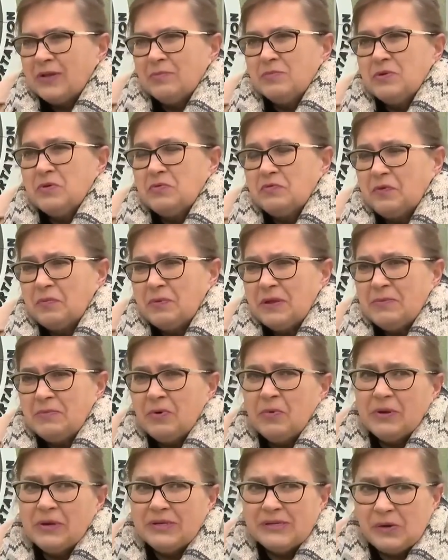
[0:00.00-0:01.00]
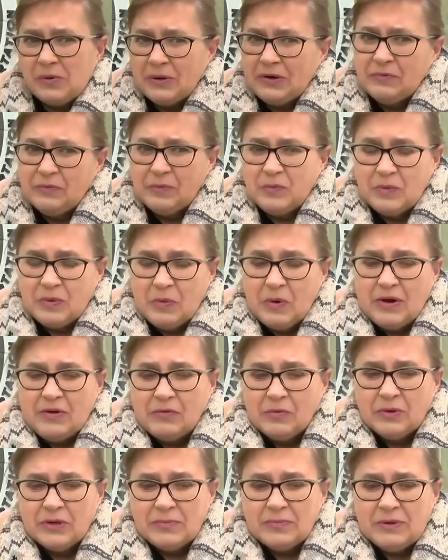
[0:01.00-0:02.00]
commute for people. We don't. We want
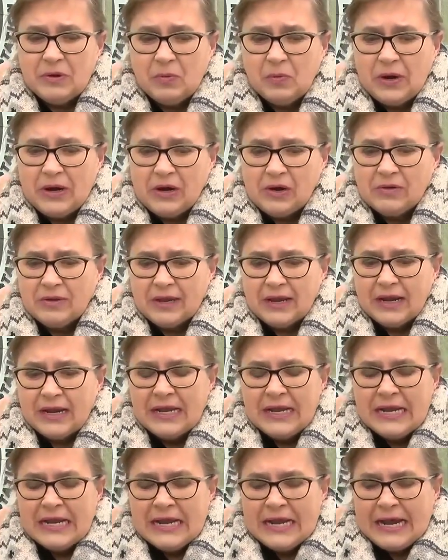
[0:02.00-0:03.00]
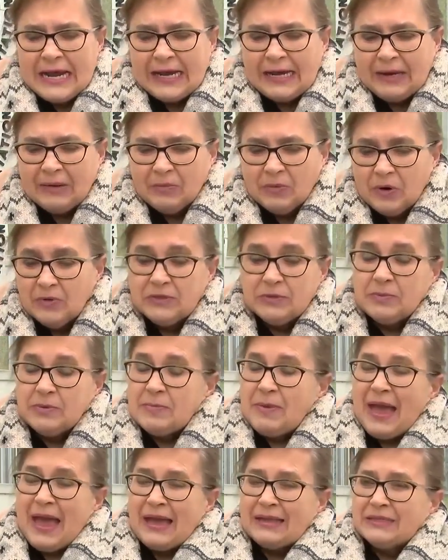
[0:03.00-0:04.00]
everyone to be aware that um, roads will
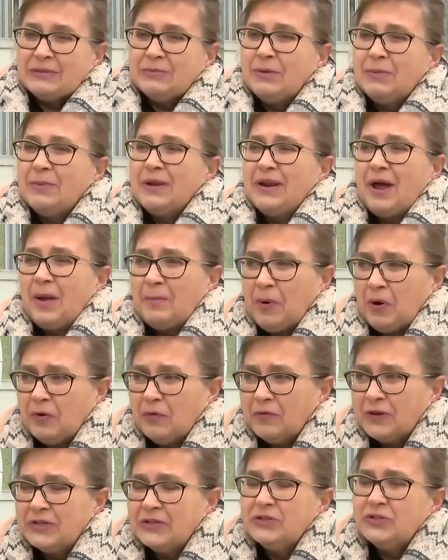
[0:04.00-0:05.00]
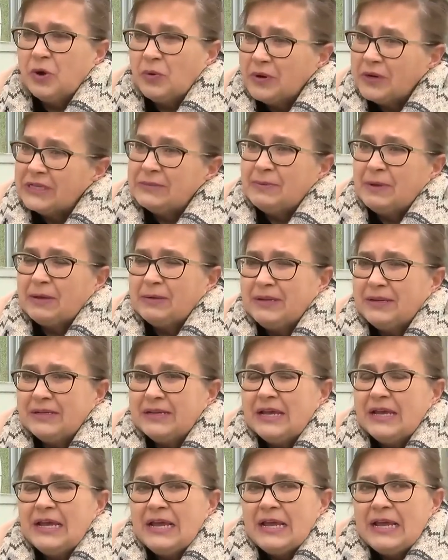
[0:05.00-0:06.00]
be passable but not perfect. Don't expect
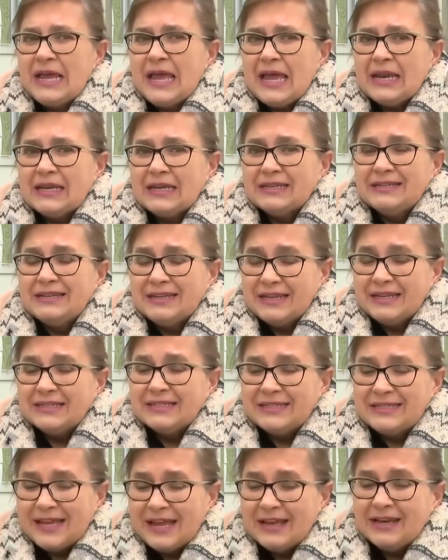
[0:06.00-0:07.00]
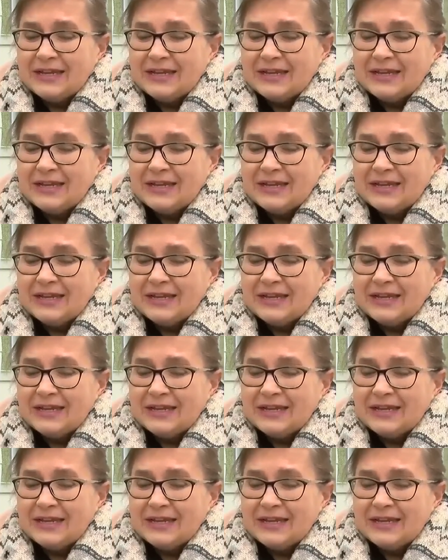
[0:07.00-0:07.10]
it and in- instead